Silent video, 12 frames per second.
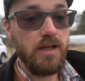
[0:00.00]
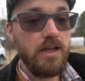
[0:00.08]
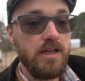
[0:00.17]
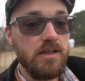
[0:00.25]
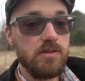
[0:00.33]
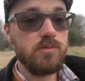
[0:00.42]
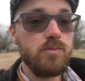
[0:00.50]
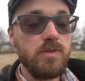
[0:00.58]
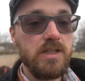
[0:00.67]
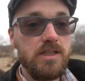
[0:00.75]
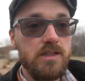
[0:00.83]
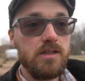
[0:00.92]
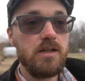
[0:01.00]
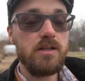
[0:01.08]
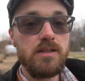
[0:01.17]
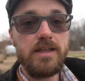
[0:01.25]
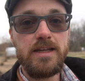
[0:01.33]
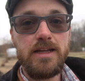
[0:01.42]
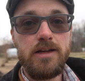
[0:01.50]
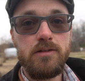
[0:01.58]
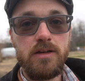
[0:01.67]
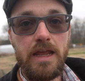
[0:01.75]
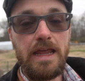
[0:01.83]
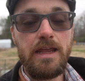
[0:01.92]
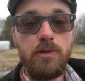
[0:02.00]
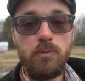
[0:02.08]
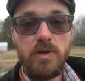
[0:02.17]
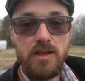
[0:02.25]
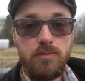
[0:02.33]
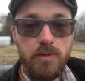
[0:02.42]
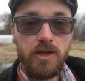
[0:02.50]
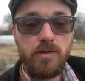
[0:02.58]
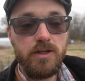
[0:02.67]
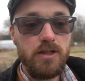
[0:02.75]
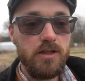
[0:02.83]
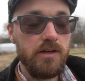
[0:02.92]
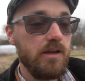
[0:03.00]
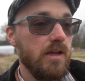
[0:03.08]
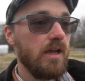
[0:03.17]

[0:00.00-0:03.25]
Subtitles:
is we lay down a weed barrier,